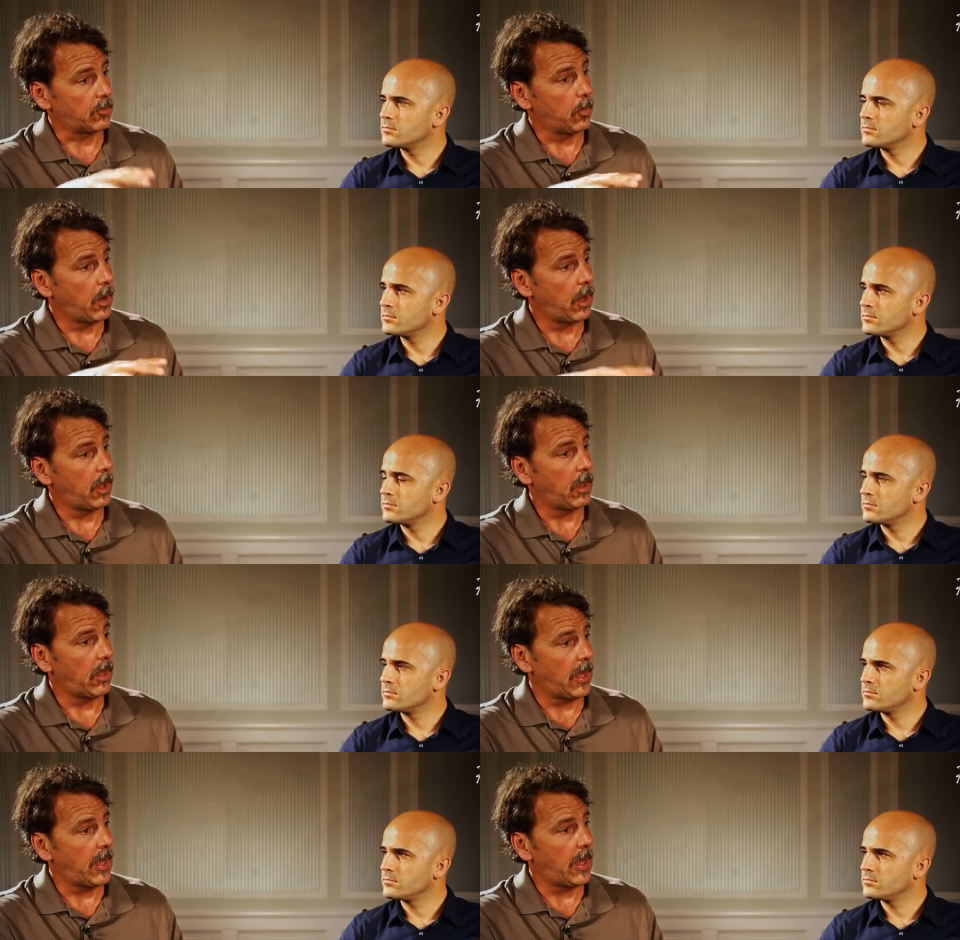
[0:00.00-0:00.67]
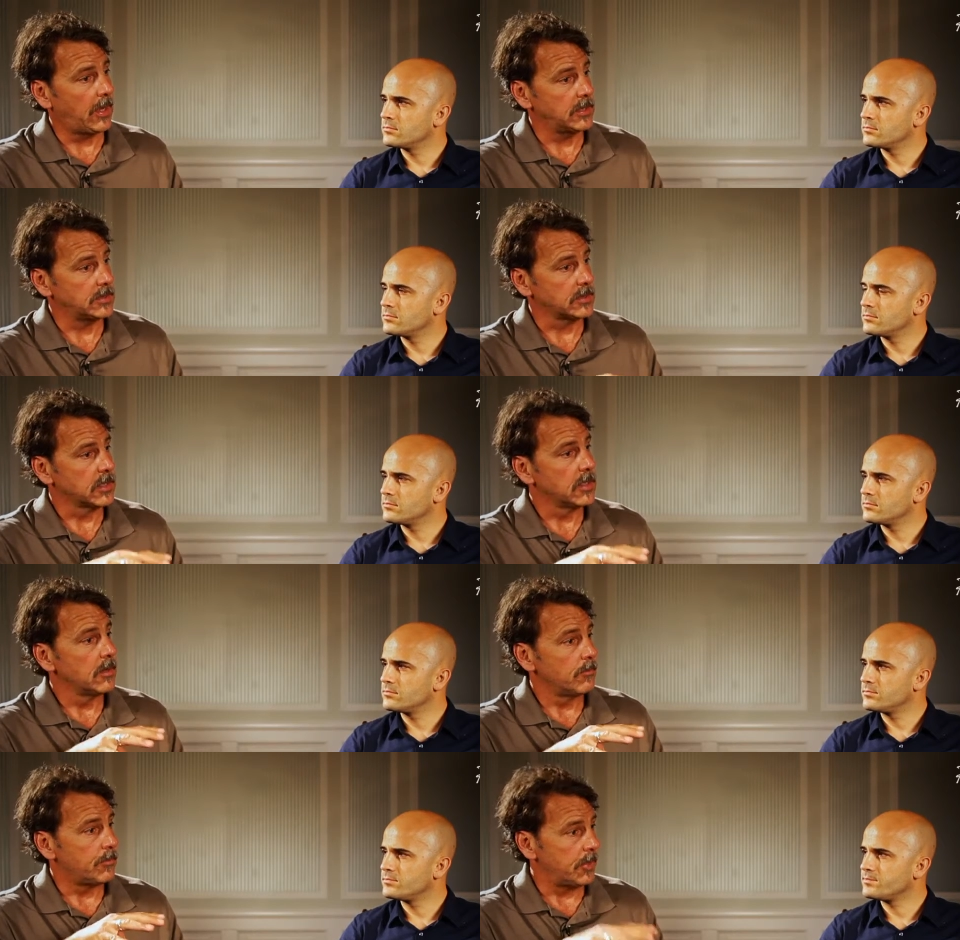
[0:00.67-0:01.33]
Speaker 1: well as
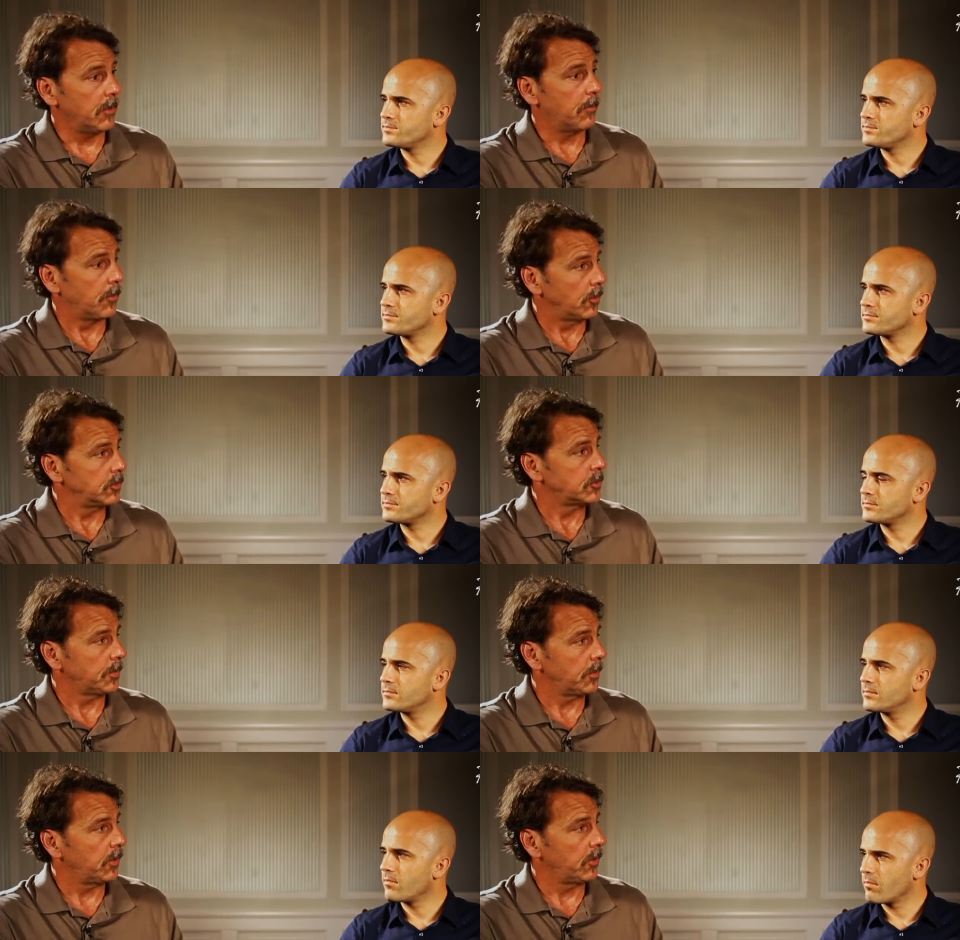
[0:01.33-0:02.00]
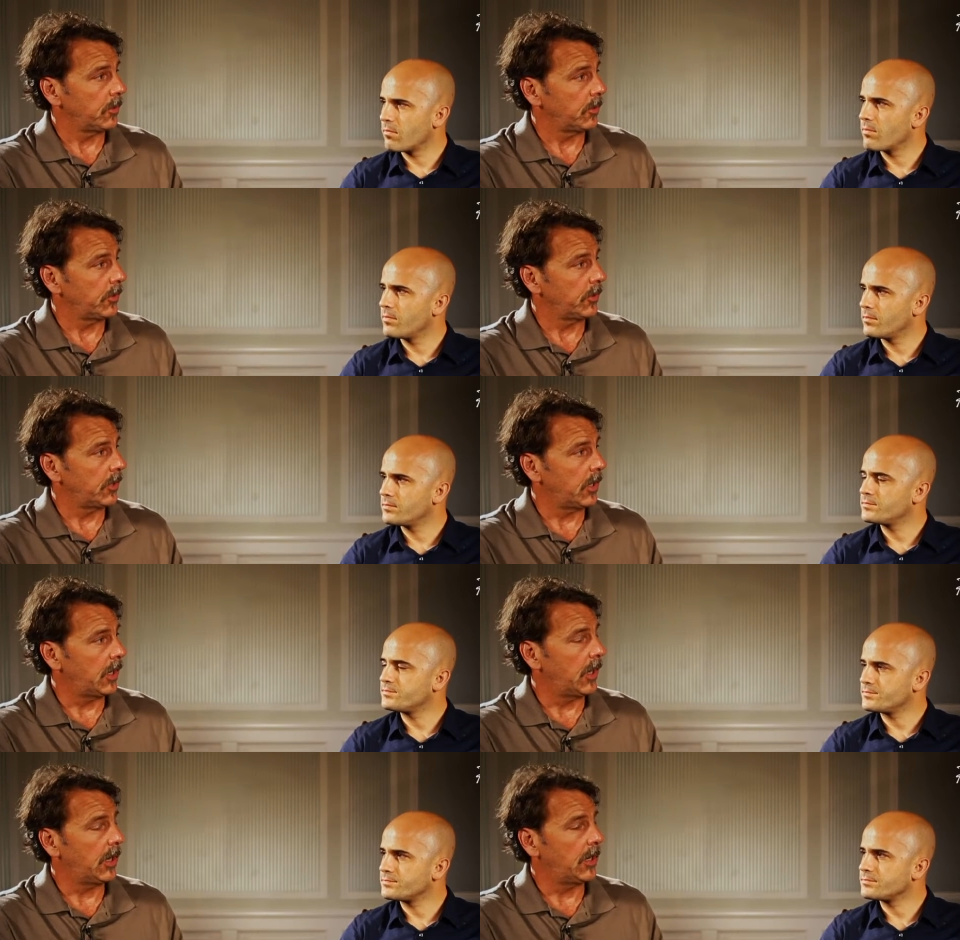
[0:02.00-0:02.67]
be approachable earlier
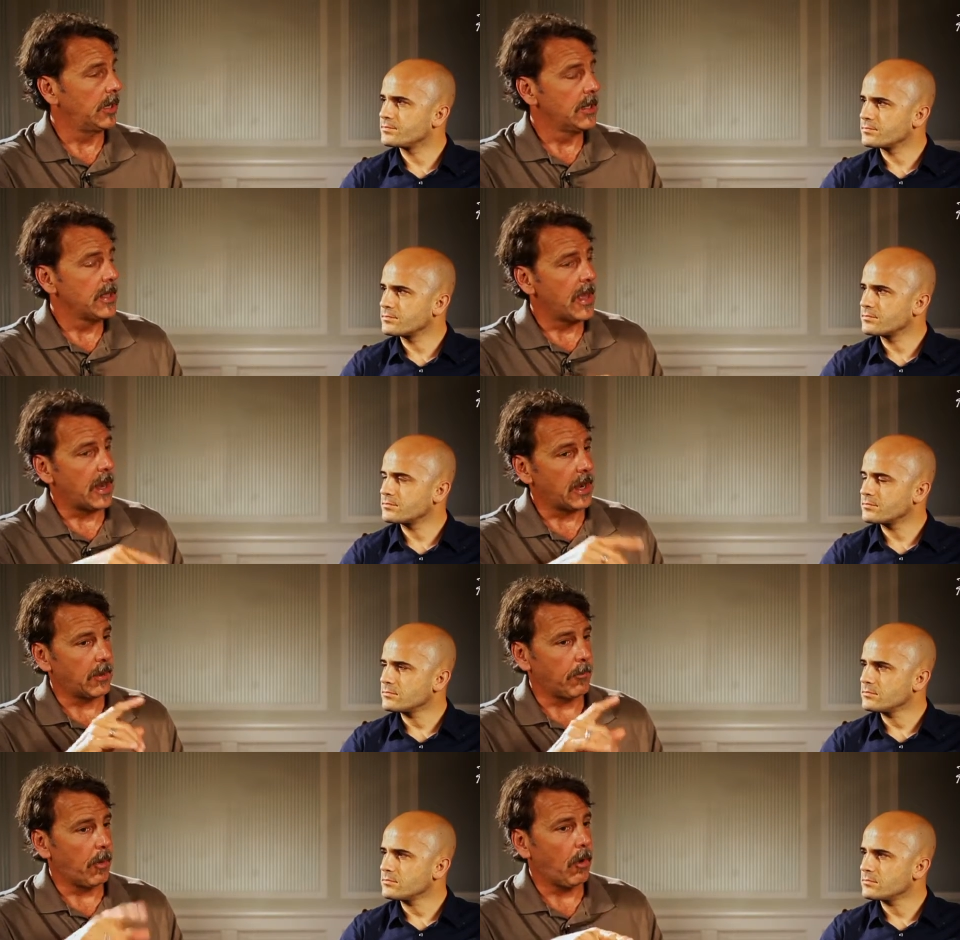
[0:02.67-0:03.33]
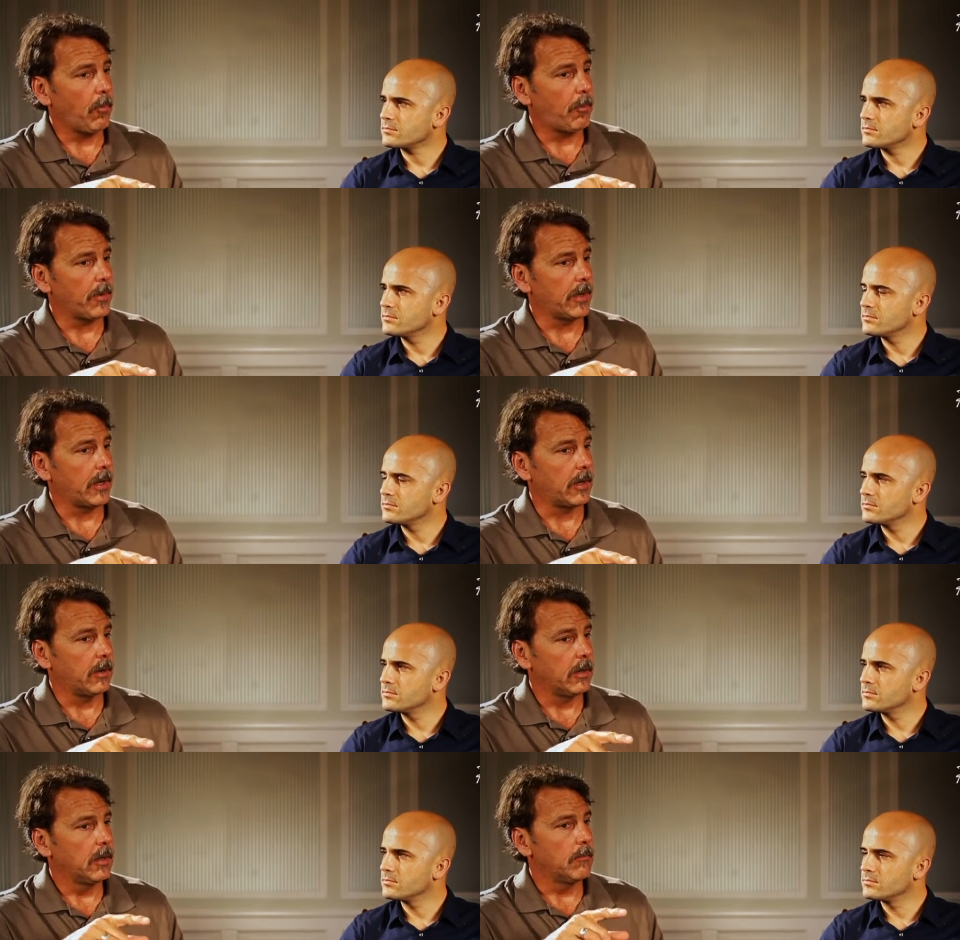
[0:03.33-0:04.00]
on. And I'm
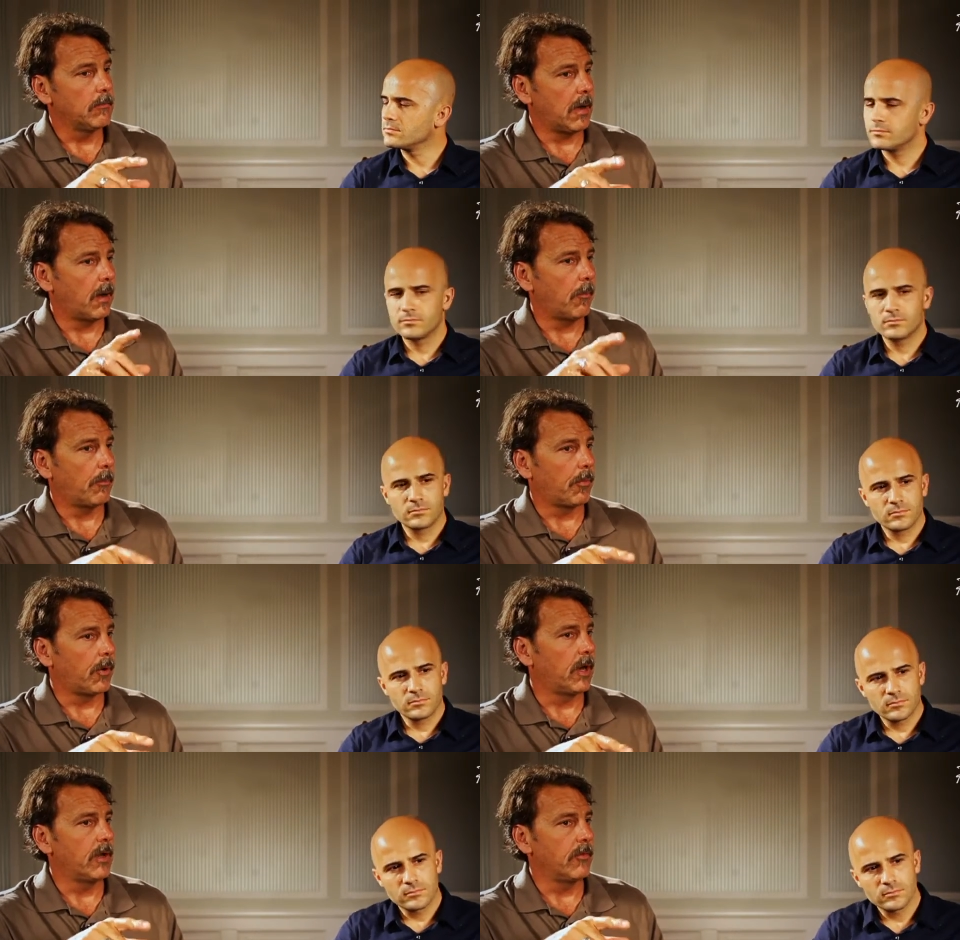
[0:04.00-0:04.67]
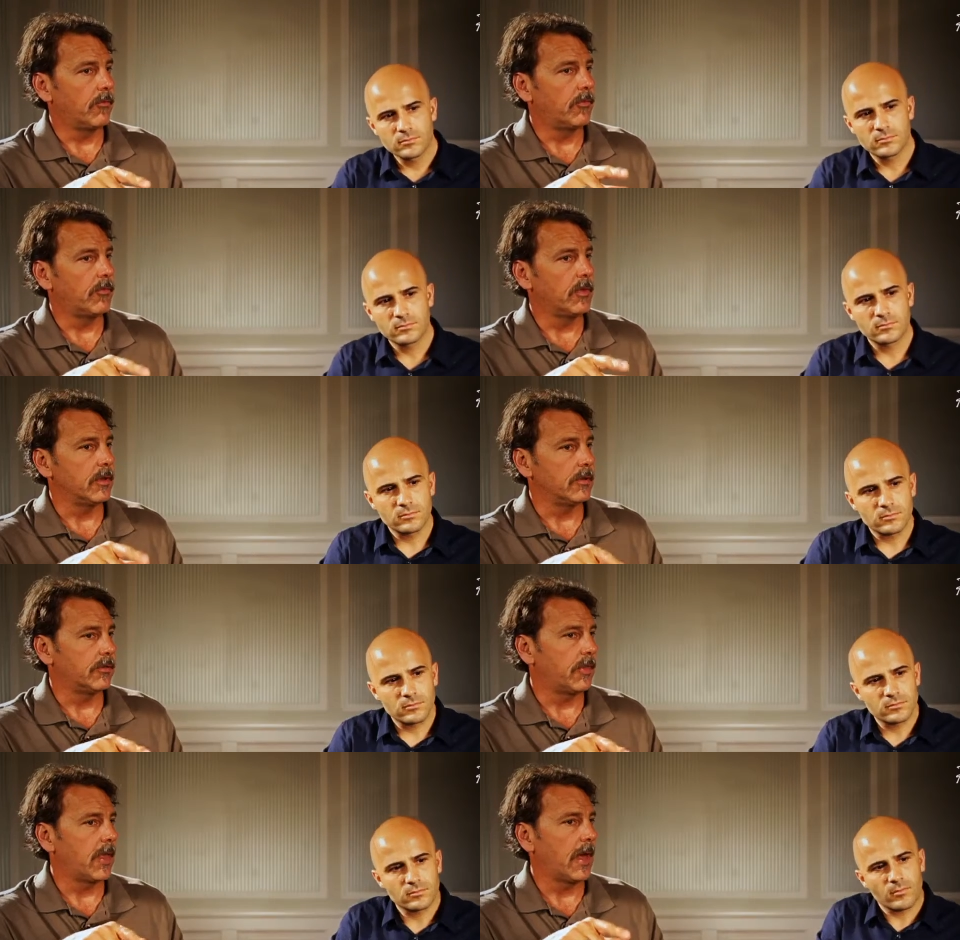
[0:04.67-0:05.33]
hoping Mount Brave
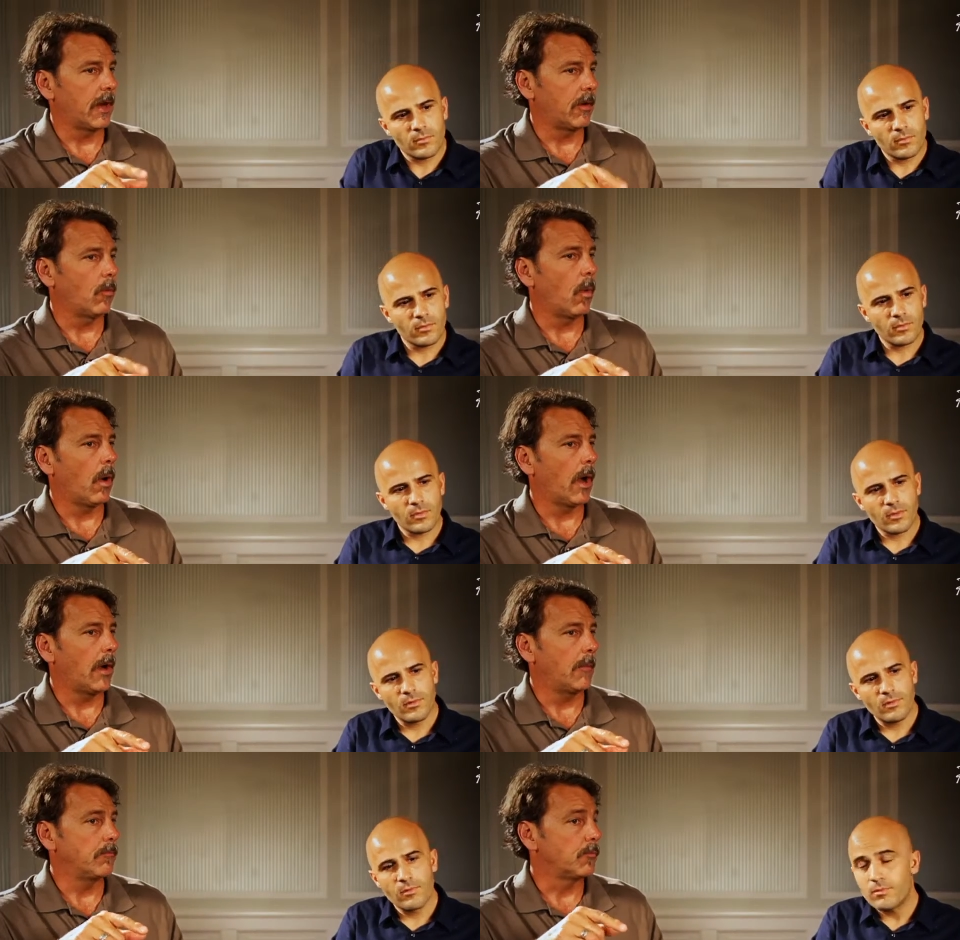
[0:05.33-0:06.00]
is that wine.